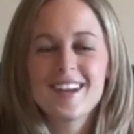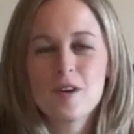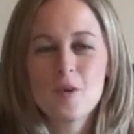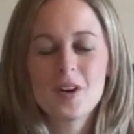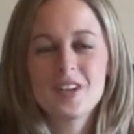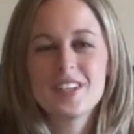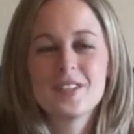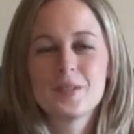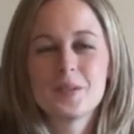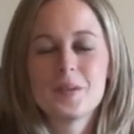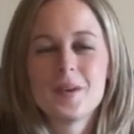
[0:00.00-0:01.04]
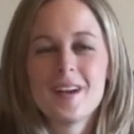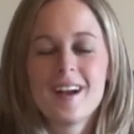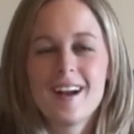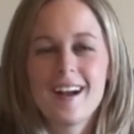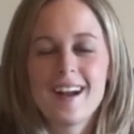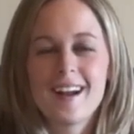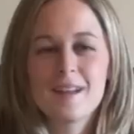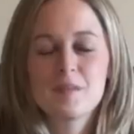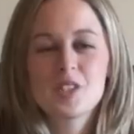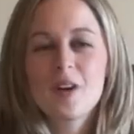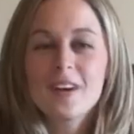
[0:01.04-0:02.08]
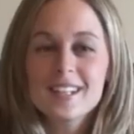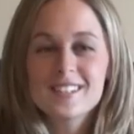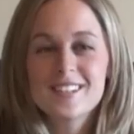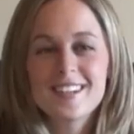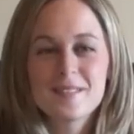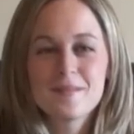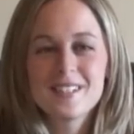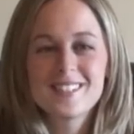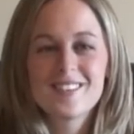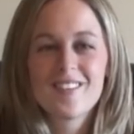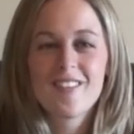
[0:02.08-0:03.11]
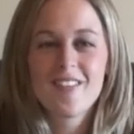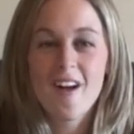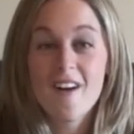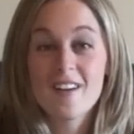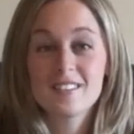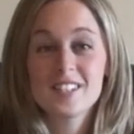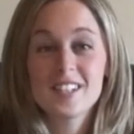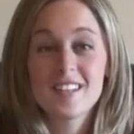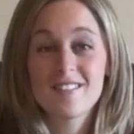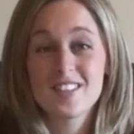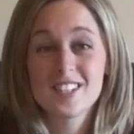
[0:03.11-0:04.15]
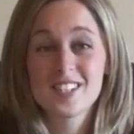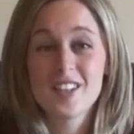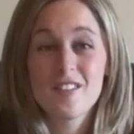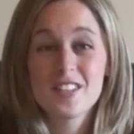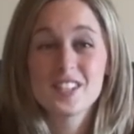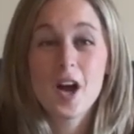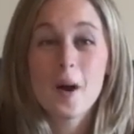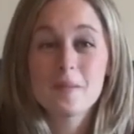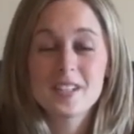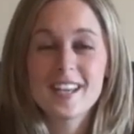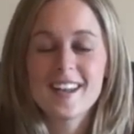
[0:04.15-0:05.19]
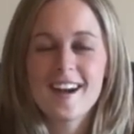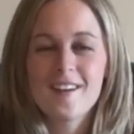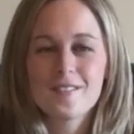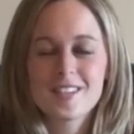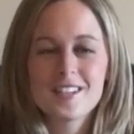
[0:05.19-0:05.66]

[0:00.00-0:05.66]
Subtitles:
How are you? I'm sorry it's taken me so long to get this update out.